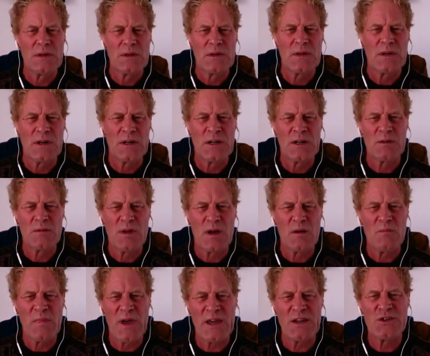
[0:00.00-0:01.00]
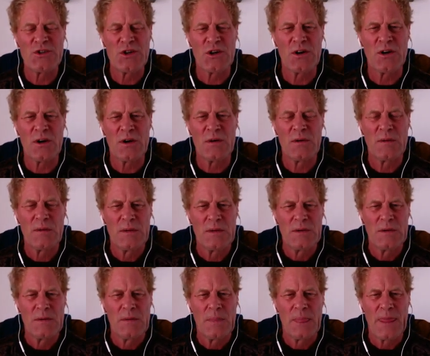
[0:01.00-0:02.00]
a major
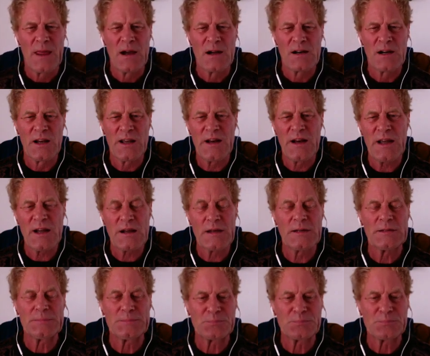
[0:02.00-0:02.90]
clinic,